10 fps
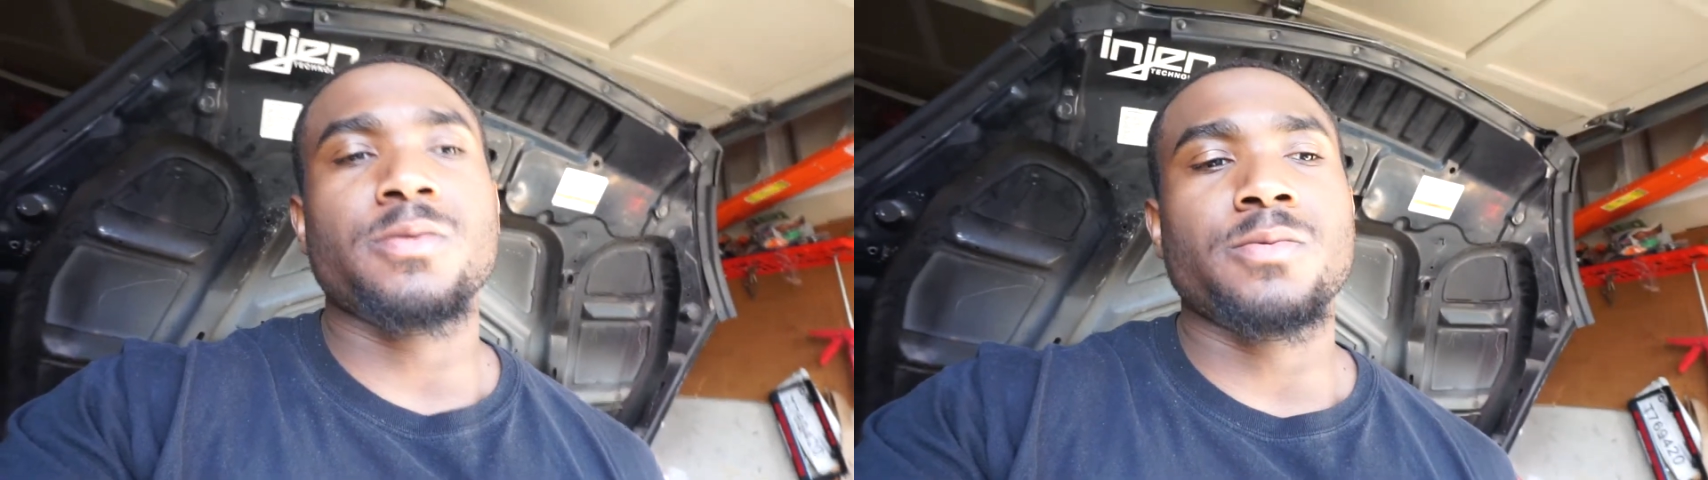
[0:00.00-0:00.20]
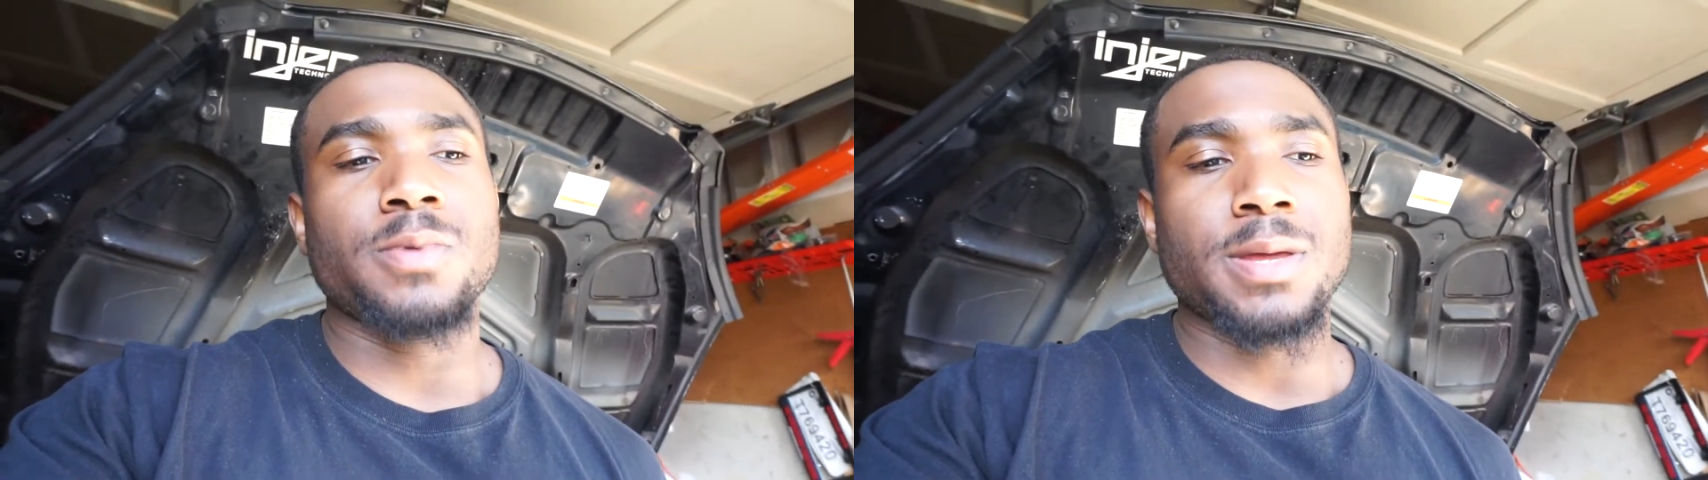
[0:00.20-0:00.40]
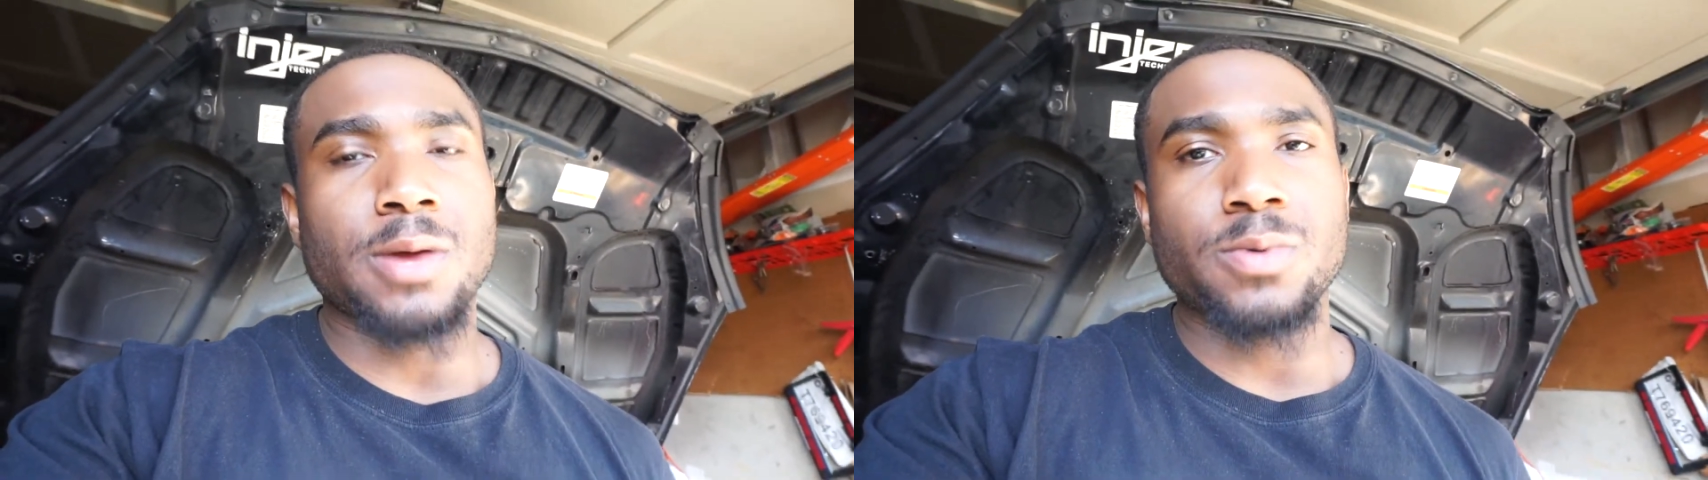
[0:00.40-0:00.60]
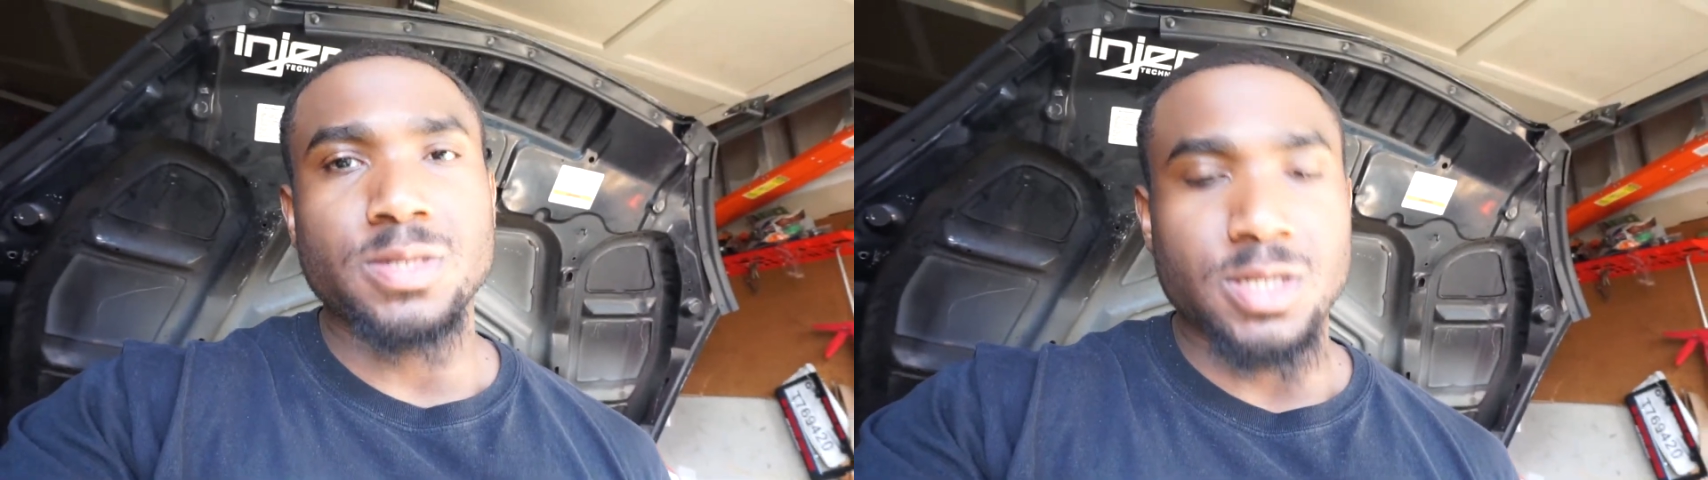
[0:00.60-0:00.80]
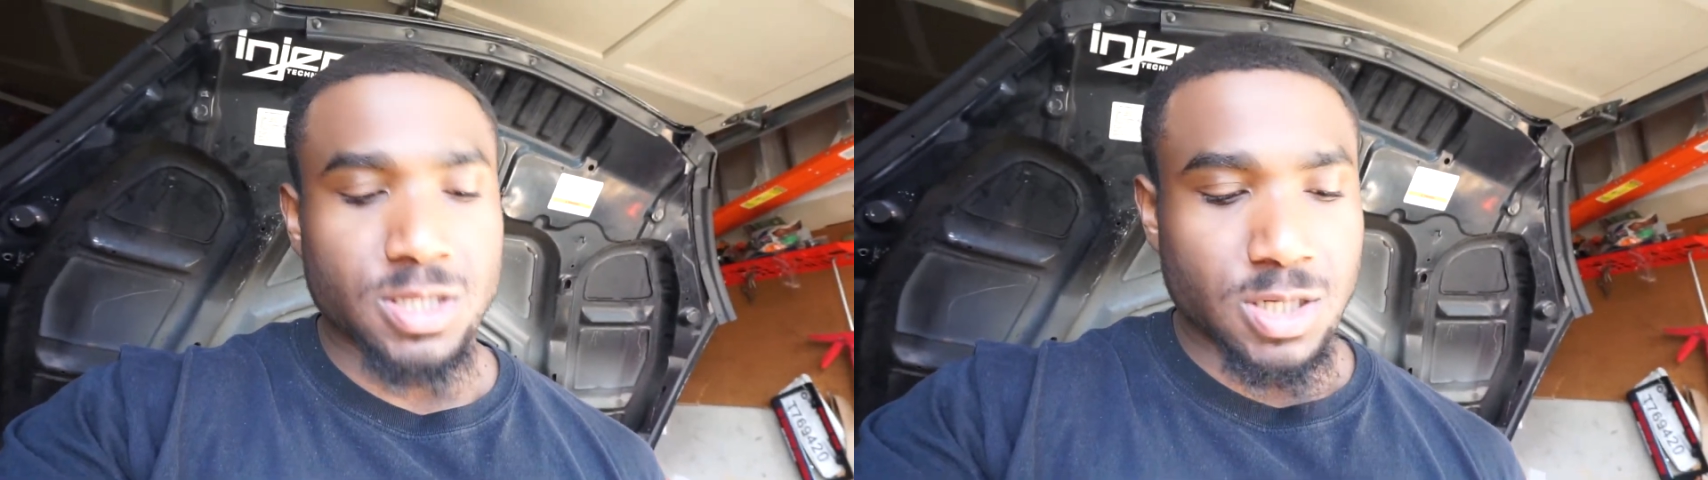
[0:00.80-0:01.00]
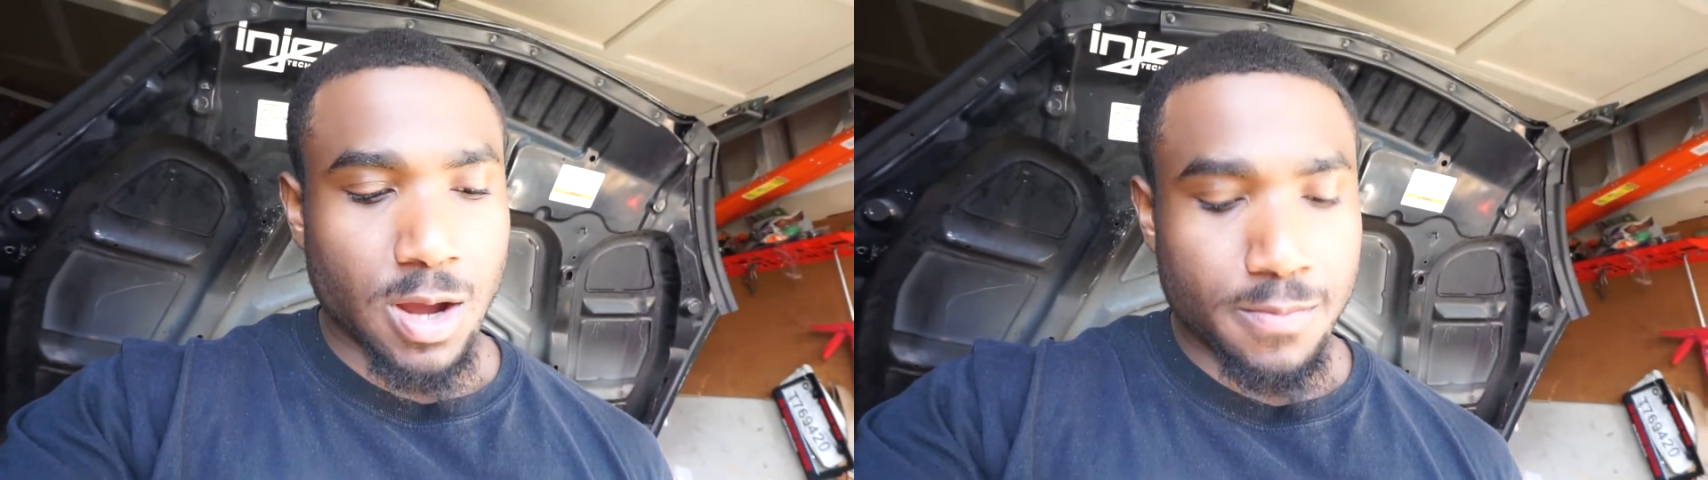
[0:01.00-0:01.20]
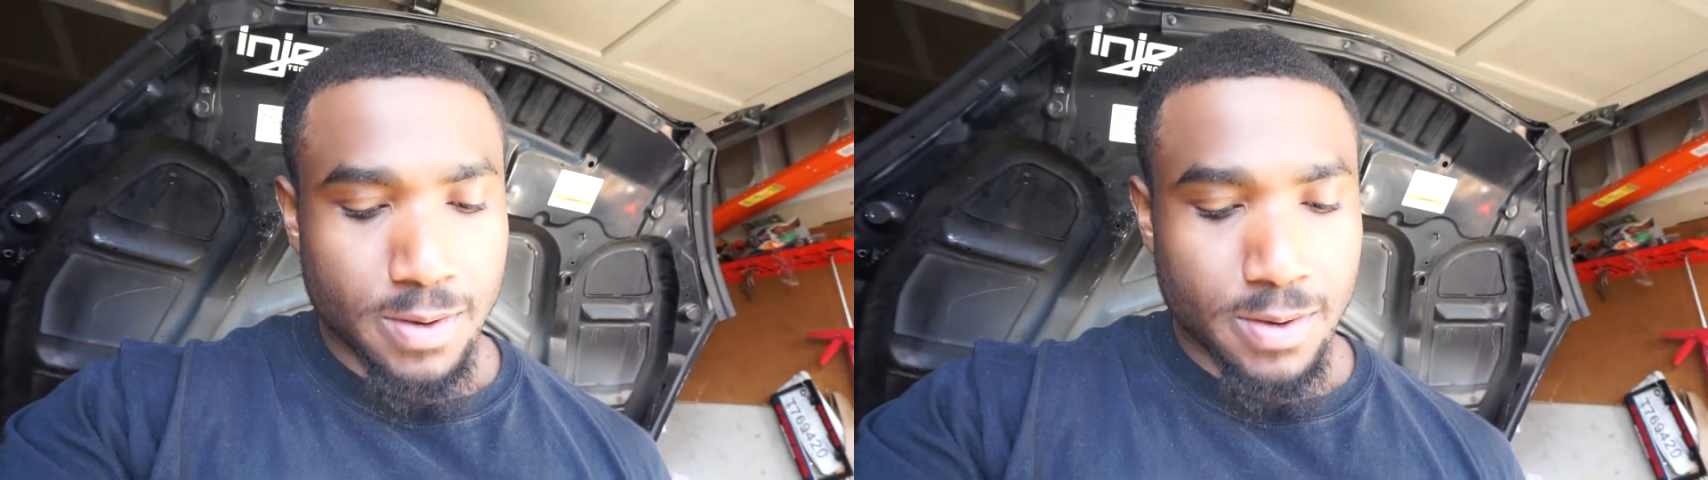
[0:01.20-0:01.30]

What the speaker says: when I went to the shop